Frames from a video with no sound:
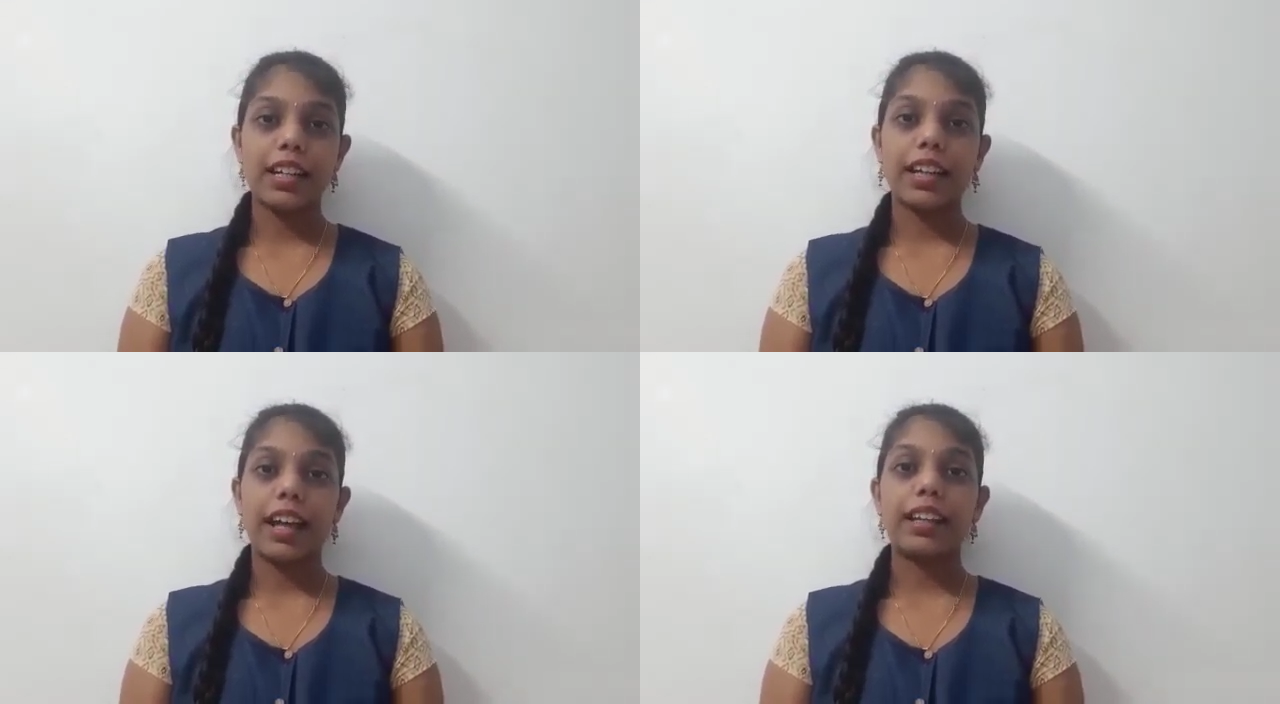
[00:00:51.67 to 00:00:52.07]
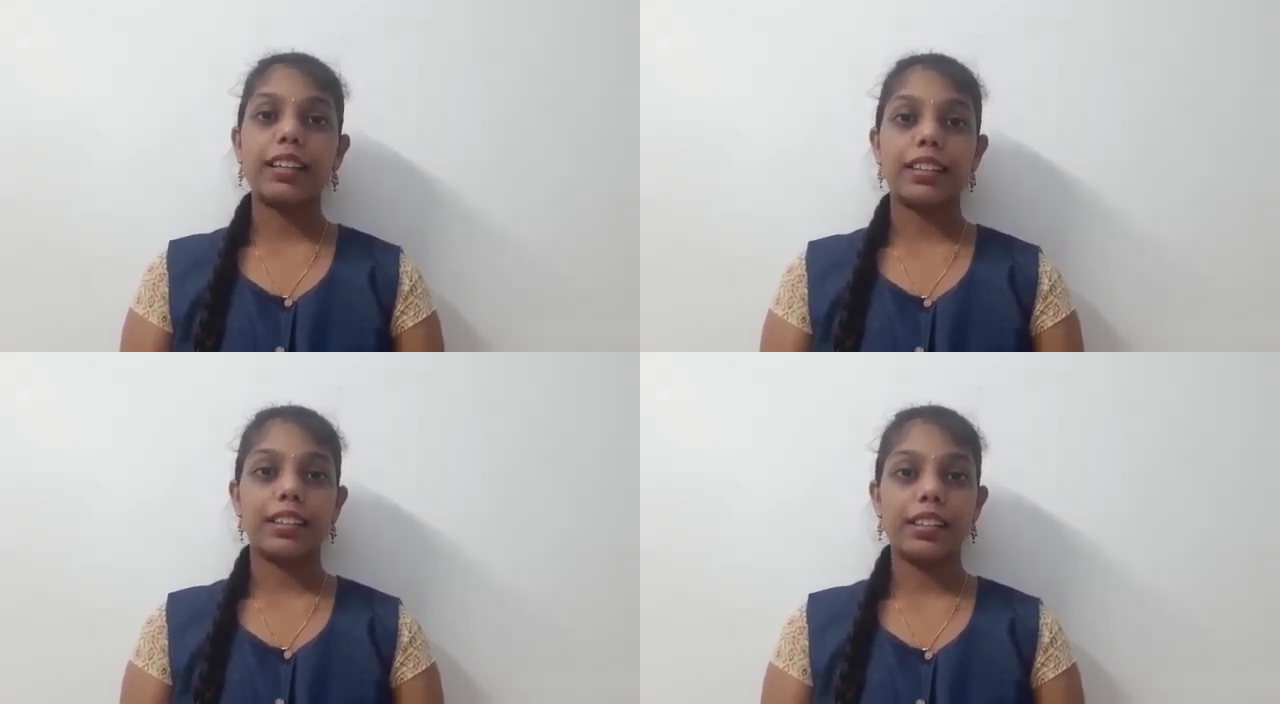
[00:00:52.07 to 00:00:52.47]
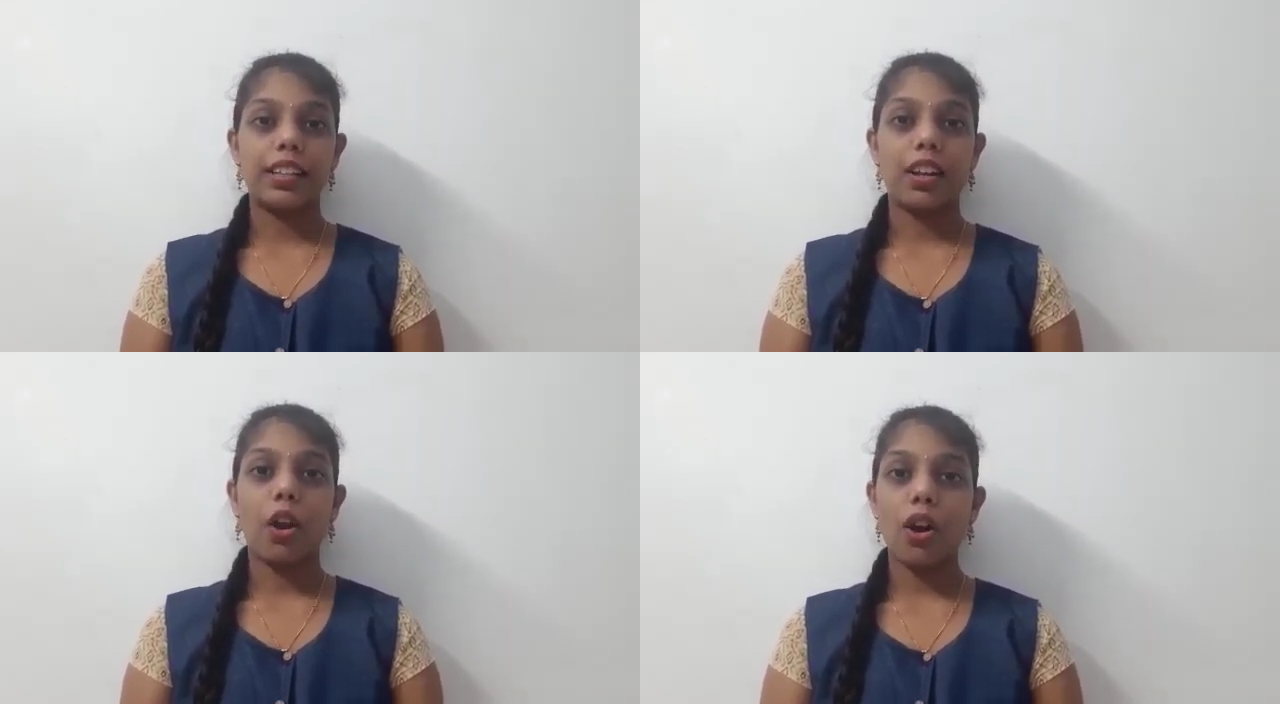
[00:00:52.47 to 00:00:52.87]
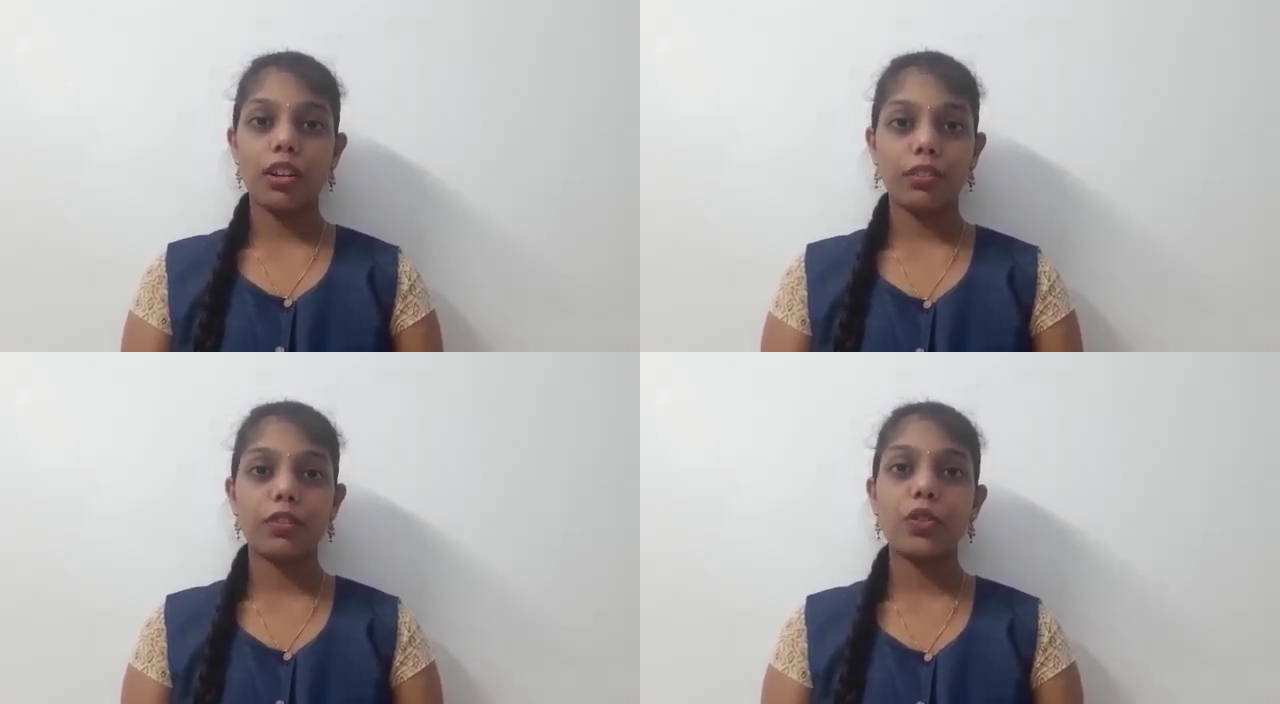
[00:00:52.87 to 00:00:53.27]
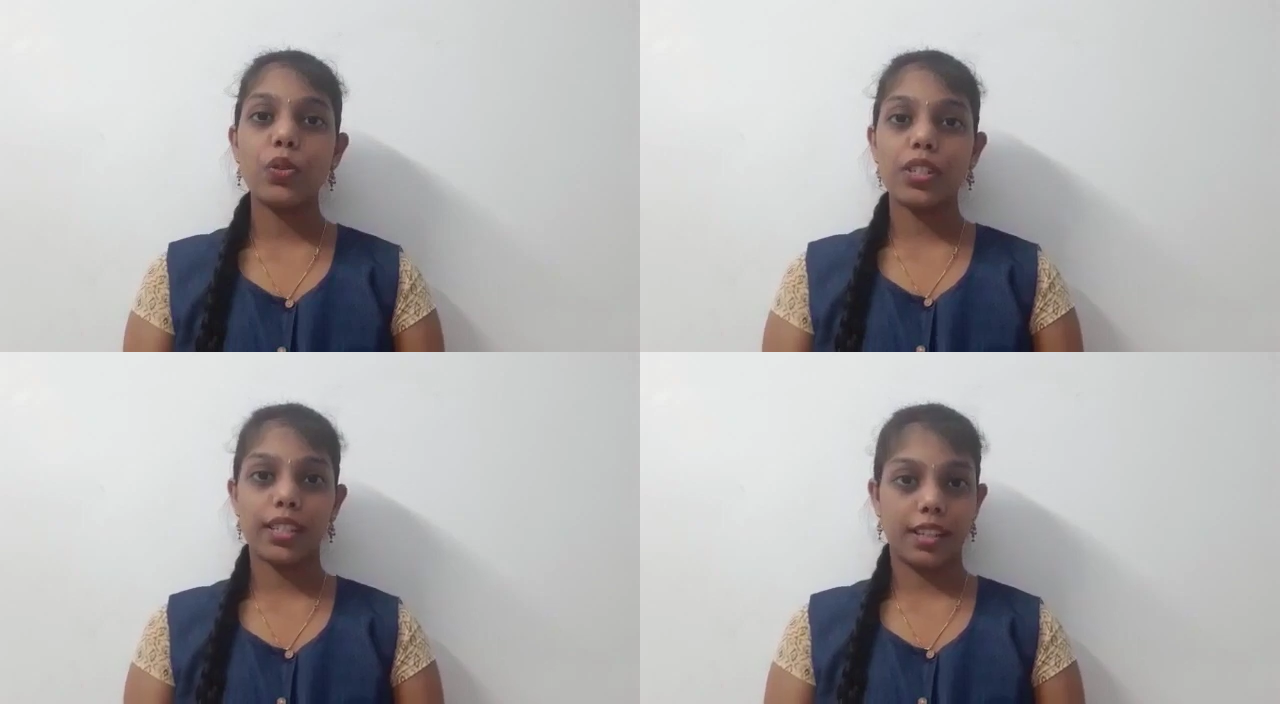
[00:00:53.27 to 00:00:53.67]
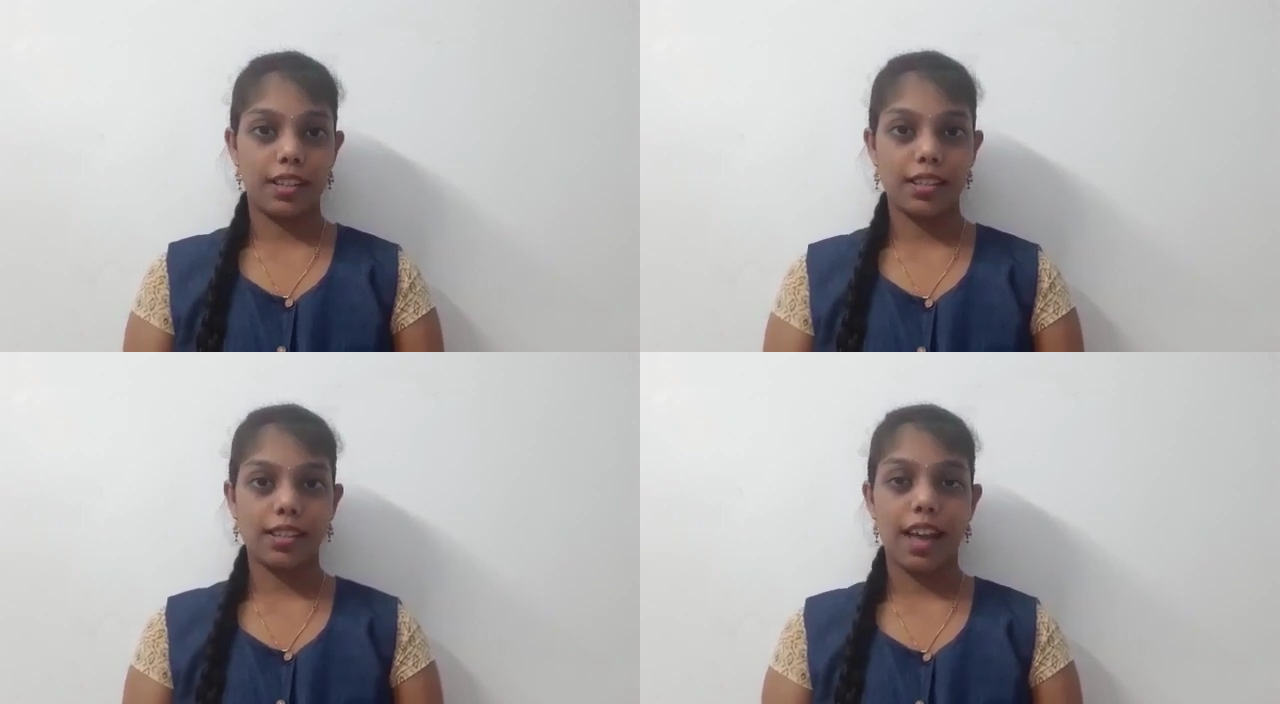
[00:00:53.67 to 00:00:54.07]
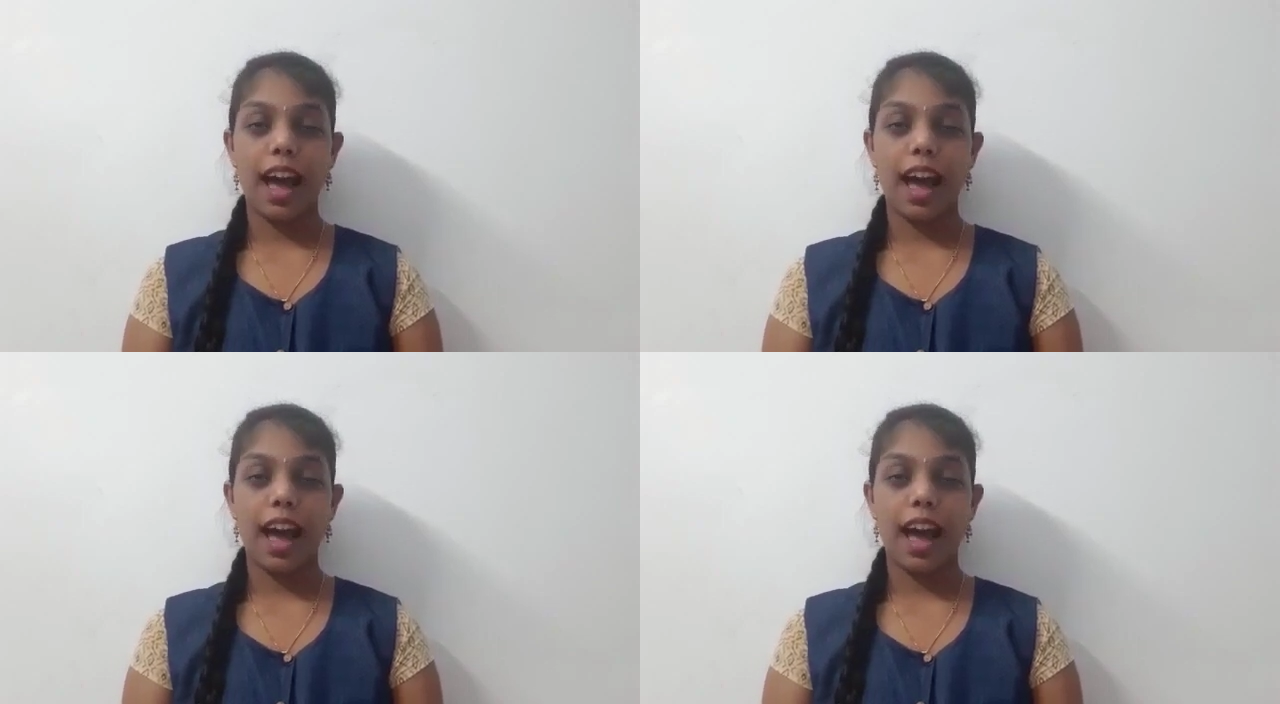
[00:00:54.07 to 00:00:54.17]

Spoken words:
can learn a lot of new skills